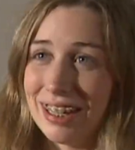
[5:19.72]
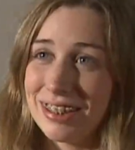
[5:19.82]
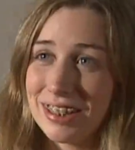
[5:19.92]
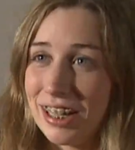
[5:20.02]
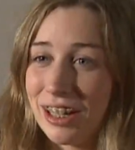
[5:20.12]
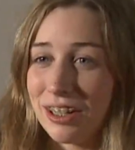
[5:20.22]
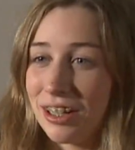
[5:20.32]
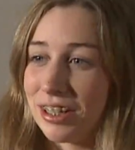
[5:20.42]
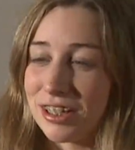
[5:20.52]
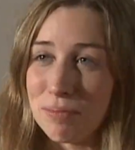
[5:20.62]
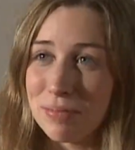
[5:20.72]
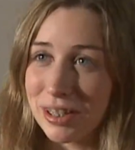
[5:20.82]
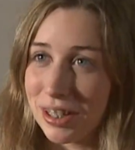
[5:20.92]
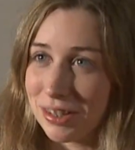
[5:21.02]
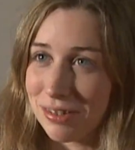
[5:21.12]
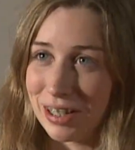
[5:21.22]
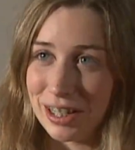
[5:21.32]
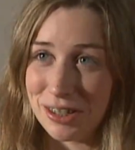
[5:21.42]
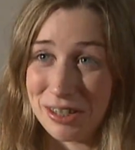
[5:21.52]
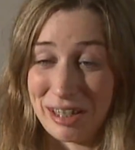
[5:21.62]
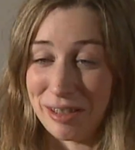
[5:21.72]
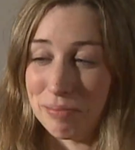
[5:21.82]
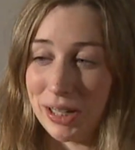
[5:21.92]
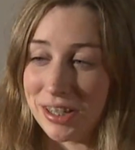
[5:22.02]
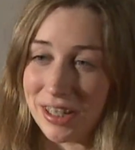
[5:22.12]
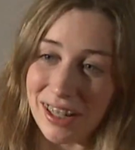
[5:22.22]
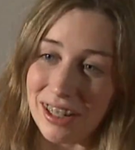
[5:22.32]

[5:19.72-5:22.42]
I just like kind of simple things really, just like pizza,